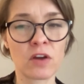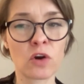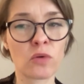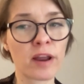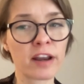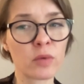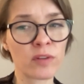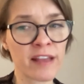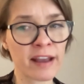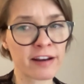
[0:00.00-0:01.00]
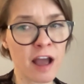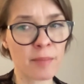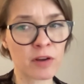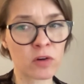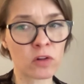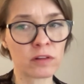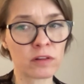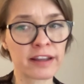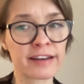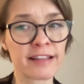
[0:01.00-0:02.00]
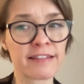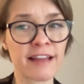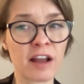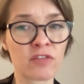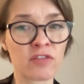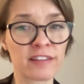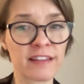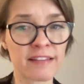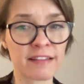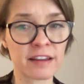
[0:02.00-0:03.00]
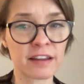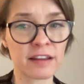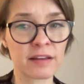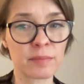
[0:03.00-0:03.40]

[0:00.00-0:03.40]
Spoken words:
Her writing was economical, condensed out of necessity,